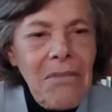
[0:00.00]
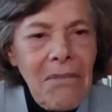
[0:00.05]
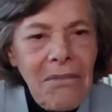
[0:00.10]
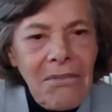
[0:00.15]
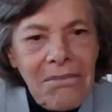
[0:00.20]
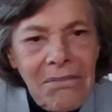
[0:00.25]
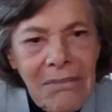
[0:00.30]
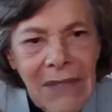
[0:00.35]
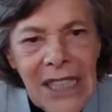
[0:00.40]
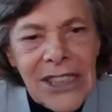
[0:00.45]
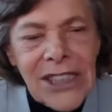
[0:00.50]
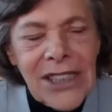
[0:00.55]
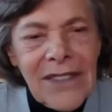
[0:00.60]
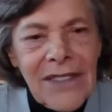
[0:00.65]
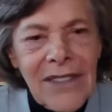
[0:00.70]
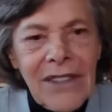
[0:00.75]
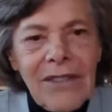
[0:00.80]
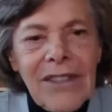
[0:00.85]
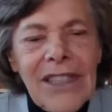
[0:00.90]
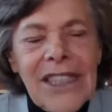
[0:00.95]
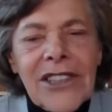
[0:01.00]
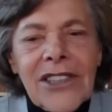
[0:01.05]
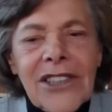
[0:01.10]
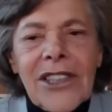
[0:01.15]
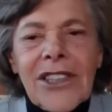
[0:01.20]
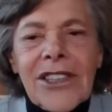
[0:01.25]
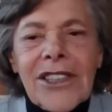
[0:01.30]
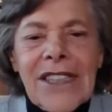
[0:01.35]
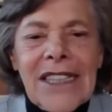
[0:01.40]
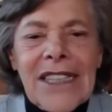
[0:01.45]
much of the
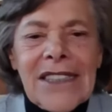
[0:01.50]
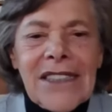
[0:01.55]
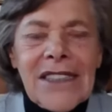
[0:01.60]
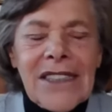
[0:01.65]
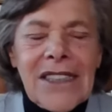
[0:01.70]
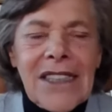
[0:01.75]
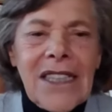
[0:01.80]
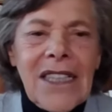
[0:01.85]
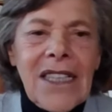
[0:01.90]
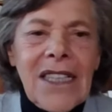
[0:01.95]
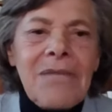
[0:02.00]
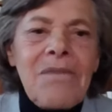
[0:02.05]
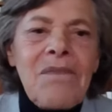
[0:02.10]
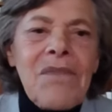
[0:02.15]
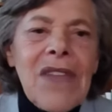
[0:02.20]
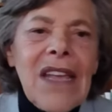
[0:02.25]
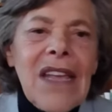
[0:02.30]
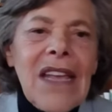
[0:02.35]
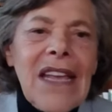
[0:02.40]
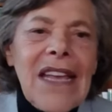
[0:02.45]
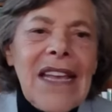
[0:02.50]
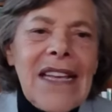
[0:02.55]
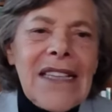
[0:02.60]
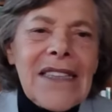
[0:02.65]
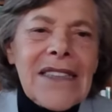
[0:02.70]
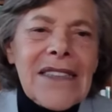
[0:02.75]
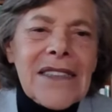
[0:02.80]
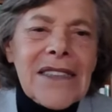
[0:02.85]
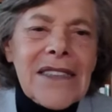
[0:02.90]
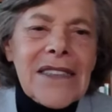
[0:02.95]
research that's done
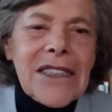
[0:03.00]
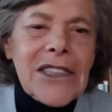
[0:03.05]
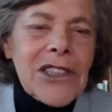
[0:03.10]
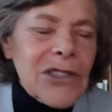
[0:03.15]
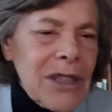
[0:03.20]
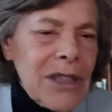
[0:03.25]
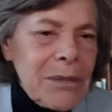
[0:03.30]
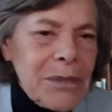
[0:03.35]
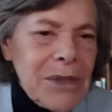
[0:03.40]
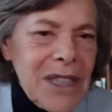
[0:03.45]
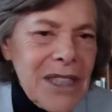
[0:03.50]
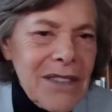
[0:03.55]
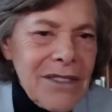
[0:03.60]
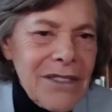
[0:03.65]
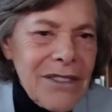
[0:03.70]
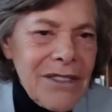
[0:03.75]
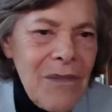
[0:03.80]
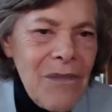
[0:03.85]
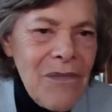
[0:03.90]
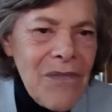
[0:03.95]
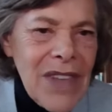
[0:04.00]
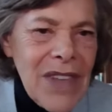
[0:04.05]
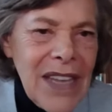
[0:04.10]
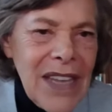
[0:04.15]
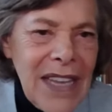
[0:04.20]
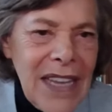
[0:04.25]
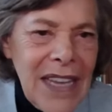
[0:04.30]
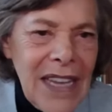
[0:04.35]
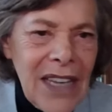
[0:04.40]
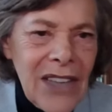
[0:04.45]
is descriptive.
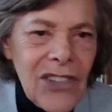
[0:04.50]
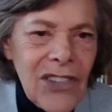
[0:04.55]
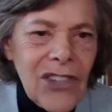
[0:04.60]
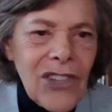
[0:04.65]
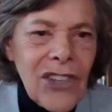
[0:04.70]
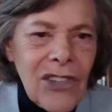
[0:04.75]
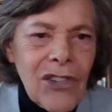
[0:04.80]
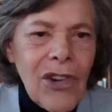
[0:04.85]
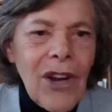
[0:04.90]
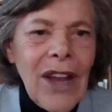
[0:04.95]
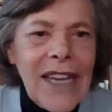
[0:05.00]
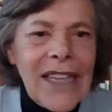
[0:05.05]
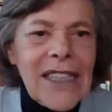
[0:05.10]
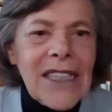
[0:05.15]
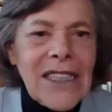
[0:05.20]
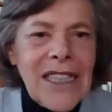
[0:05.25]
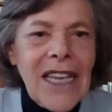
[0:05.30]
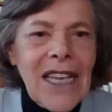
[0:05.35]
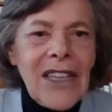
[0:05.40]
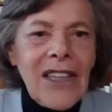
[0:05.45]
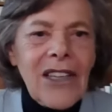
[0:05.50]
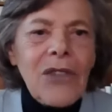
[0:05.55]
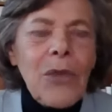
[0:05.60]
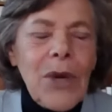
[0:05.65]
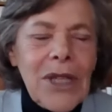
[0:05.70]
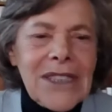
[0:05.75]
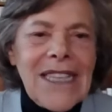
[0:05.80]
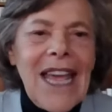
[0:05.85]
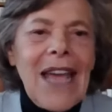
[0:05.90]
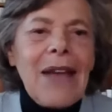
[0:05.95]
It's trying to tell you
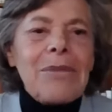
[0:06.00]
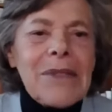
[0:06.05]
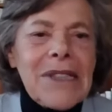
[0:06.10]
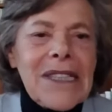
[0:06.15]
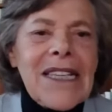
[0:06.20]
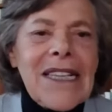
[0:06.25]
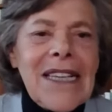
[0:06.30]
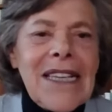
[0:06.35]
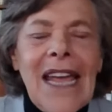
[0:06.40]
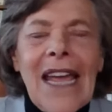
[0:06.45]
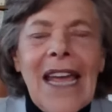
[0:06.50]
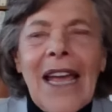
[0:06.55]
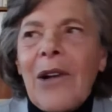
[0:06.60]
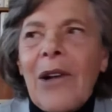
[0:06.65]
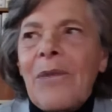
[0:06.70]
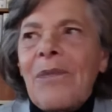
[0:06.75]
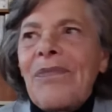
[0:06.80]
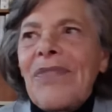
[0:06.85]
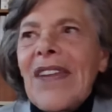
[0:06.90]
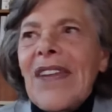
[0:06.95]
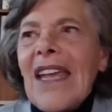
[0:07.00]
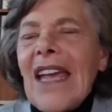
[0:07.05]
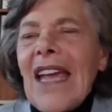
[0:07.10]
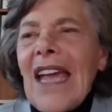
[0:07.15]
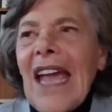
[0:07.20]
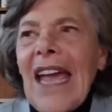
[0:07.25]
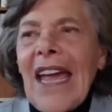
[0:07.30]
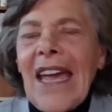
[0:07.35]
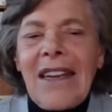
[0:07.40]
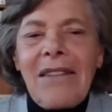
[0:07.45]
what's happening now.
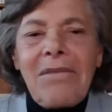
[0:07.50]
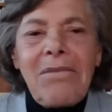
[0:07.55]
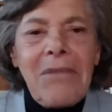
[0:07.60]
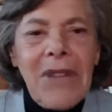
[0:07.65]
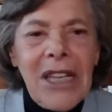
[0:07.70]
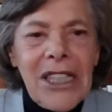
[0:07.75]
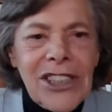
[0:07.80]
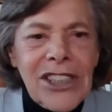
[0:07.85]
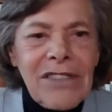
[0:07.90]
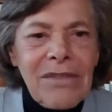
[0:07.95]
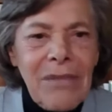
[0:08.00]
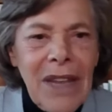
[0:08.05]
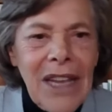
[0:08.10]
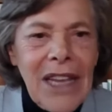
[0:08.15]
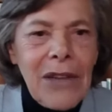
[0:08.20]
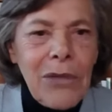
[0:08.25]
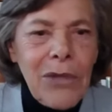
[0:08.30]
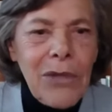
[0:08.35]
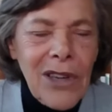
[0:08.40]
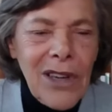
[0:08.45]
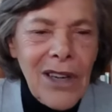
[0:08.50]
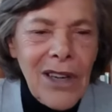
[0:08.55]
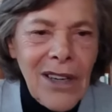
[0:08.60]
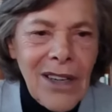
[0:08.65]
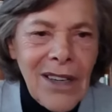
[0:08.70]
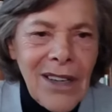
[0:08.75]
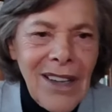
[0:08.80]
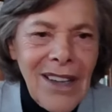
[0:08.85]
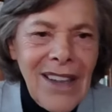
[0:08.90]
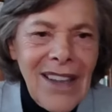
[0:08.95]
And much of my
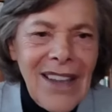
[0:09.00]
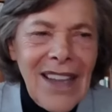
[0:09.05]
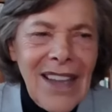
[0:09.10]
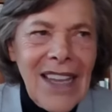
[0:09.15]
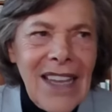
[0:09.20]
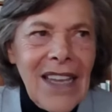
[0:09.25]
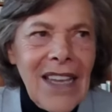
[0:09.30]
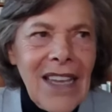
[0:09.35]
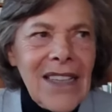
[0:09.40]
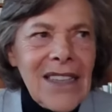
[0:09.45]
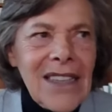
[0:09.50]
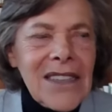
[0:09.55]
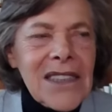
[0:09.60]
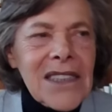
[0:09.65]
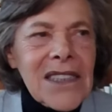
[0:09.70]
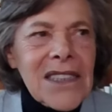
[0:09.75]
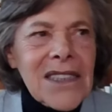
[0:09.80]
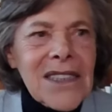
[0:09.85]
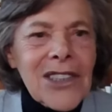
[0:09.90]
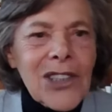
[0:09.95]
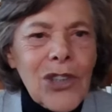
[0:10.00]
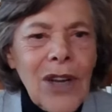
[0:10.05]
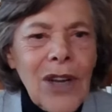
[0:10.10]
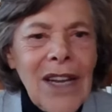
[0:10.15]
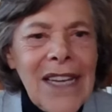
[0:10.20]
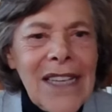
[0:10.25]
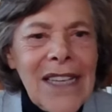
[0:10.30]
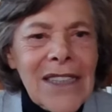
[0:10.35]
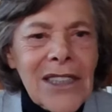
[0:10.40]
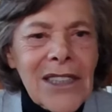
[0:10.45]
work is
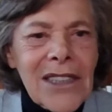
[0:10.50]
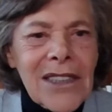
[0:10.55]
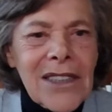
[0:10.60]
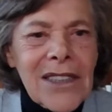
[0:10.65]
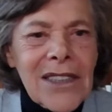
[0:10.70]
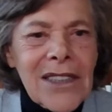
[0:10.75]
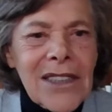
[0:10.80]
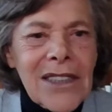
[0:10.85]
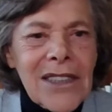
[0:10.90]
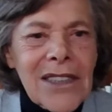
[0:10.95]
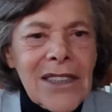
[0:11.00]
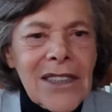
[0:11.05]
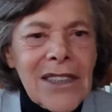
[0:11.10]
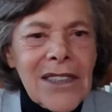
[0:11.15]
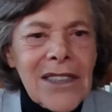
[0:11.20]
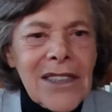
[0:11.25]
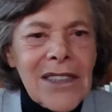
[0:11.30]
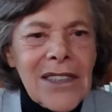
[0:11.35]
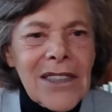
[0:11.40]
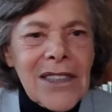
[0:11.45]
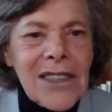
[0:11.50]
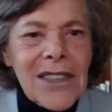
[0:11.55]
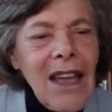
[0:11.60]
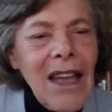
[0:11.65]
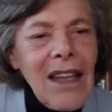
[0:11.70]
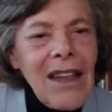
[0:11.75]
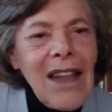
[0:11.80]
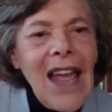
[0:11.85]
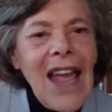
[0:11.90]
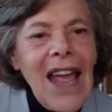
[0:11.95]
trying to see
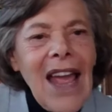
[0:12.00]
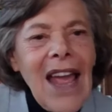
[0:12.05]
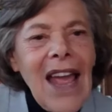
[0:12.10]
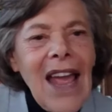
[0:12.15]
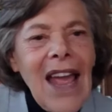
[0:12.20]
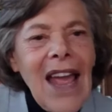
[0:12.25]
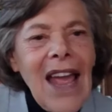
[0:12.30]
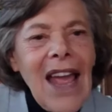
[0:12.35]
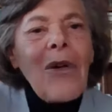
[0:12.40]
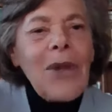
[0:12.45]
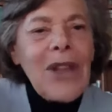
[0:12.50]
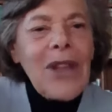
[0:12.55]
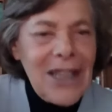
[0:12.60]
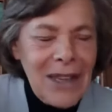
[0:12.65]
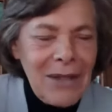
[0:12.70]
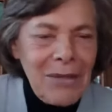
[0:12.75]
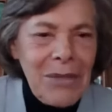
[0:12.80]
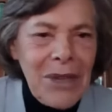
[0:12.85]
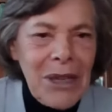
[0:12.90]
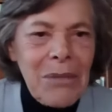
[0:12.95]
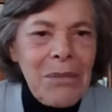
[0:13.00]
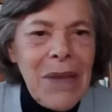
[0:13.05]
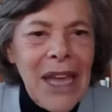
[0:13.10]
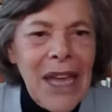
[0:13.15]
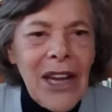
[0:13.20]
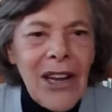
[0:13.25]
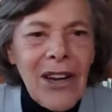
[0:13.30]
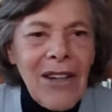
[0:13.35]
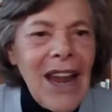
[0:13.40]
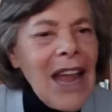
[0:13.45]
how we can be
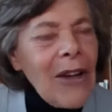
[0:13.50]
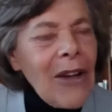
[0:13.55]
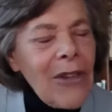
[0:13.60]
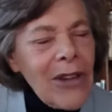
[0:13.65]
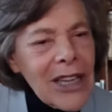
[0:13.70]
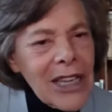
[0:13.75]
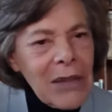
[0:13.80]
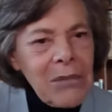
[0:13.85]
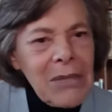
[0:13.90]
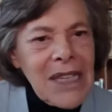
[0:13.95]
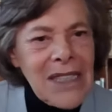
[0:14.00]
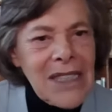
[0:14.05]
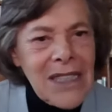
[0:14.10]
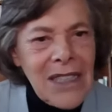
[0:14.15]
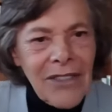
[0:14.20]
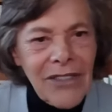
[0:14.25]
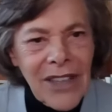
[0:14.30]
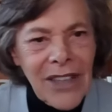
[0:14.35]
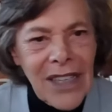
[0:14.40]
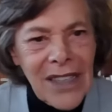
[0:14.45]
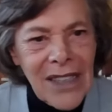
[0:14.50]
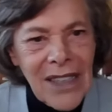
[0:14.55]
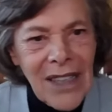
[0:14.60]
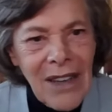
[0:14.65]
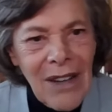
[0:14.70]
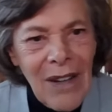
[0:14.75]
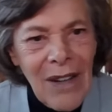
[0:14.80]
better, how it can be different.